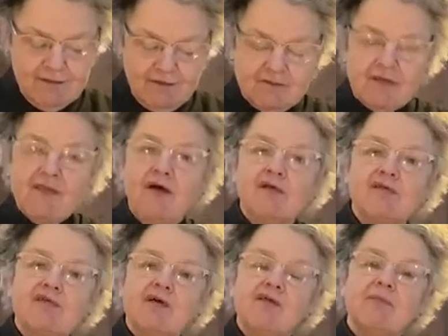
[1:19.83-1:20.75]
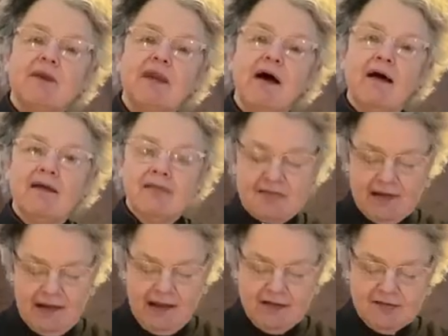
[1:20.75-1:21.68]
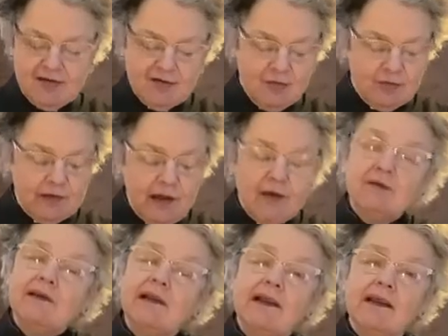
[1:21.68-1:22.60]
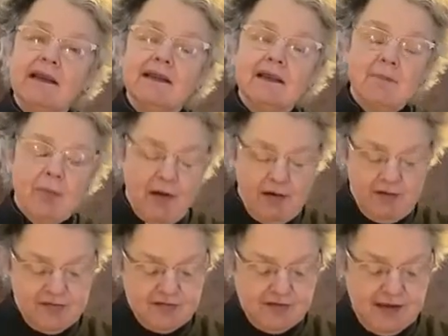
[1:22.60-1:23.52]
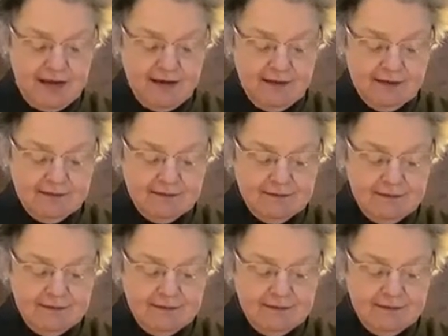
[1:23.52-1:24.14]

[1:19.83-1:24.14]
for those who have been isolated or lonely in the past year.